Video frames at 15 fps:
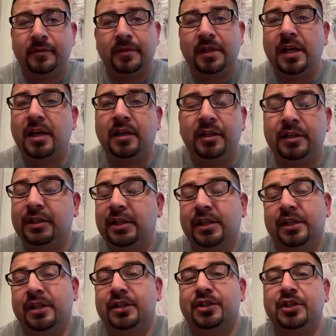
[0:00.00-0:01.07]

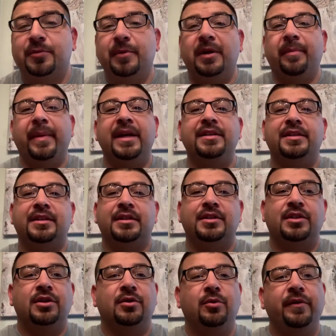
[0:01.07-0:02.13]
It's just been amazing.
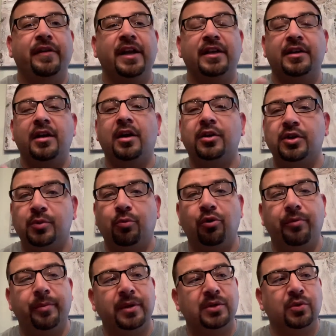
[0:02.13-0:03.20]
So we've had doctor's
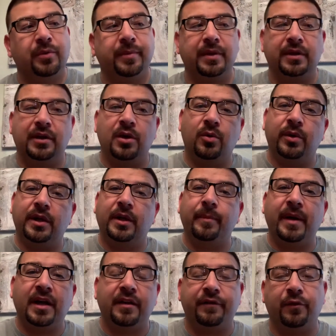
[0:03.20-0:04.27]
appointments. We've been going
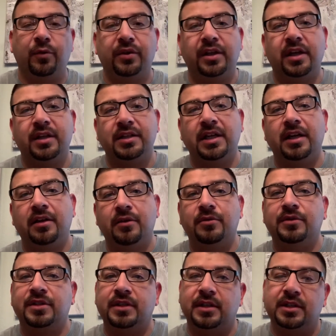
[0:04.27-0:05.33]
back and forth out of town,
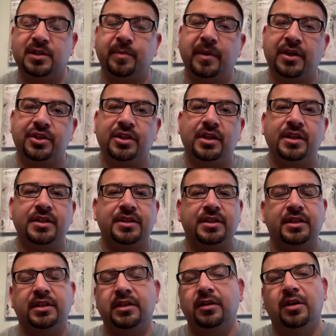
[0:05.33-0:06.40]
seeing specialists,
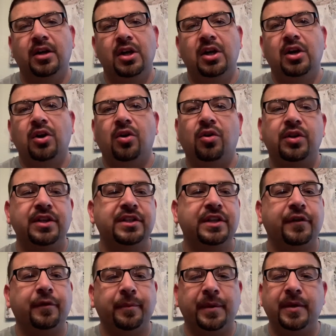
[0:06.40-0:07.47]
seeing all these
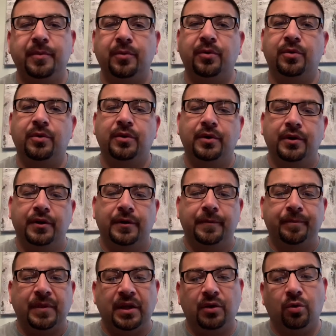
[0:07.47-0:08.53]
different people
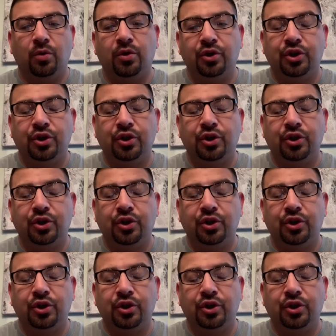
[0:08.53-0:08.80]
in order